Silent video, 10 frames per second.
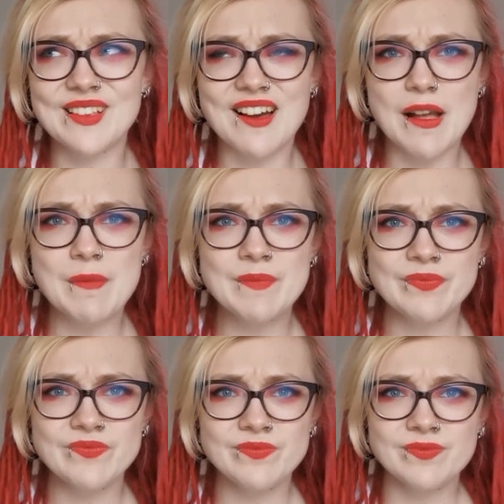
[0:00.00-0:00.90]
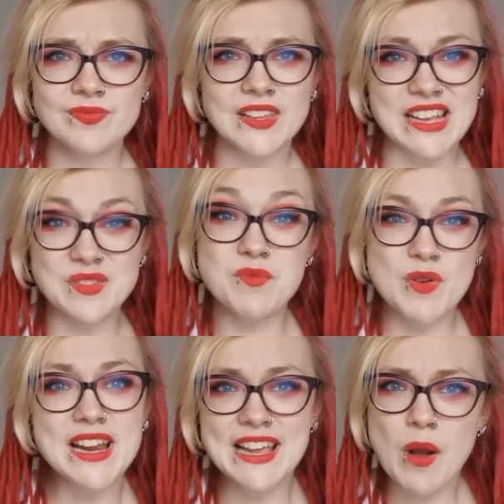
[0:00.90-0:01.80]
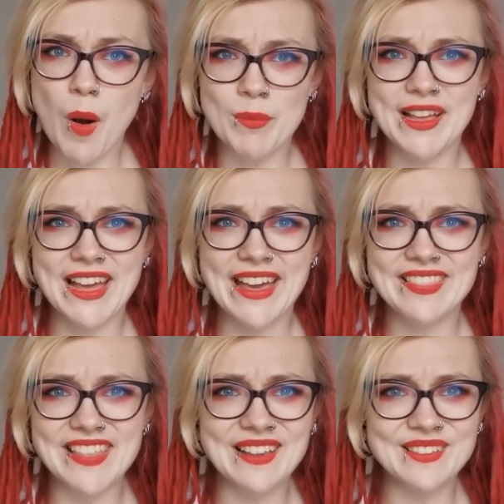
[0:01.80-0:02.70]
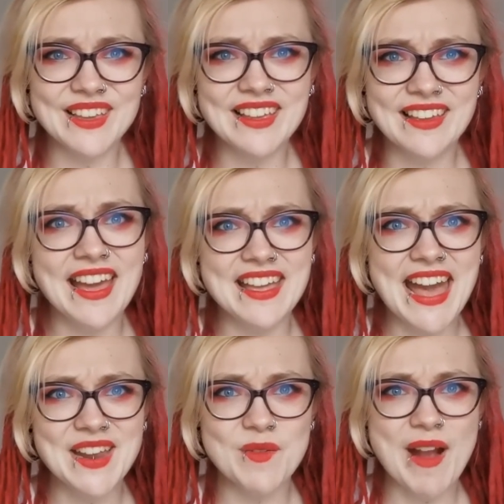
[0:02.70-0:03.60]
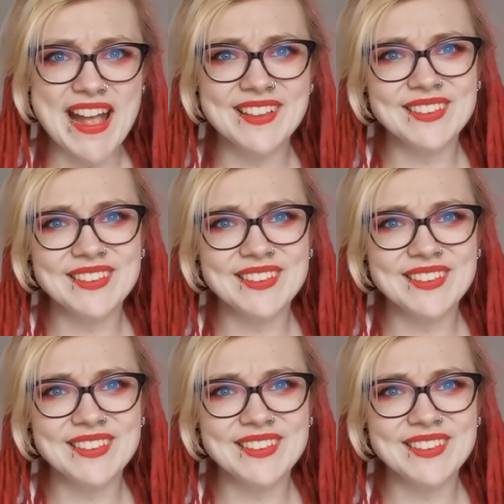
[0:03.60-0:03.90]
a really complicated thing to get your head around.